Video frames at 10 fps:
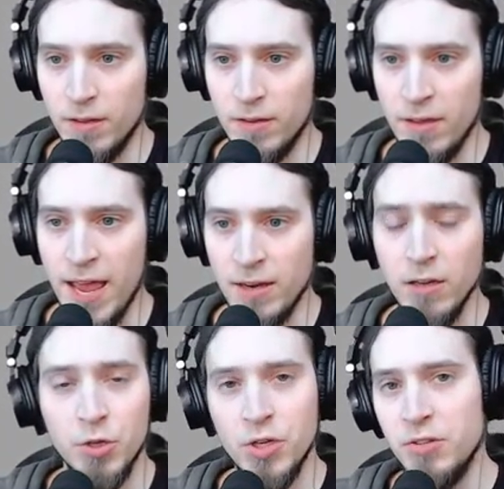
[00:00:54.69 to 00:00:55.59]
Then
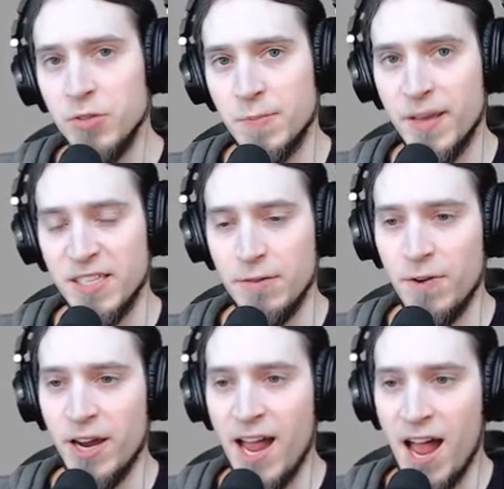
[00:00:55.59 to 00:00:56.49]
you need to
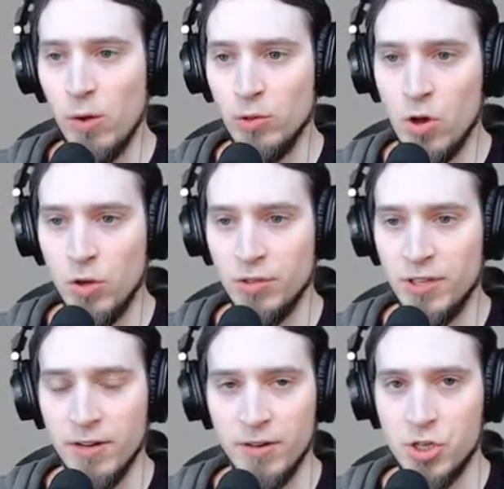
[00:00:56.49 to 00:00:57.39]
specify how long
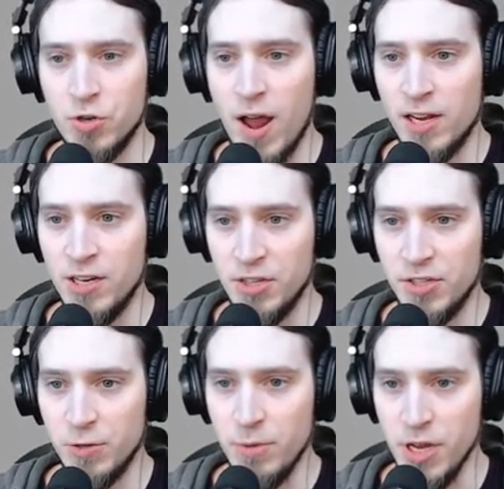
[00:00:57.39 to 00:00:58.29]
the track
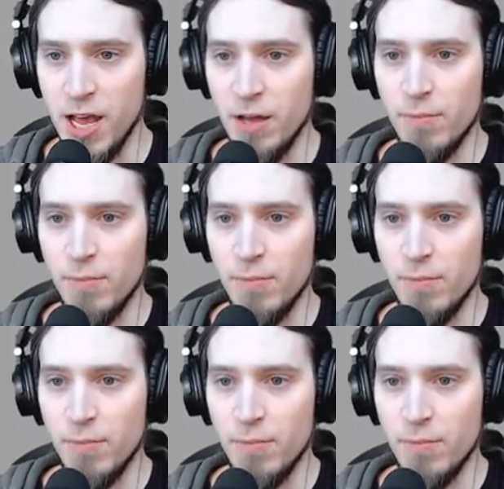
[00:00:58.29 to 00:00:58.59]
needs to be.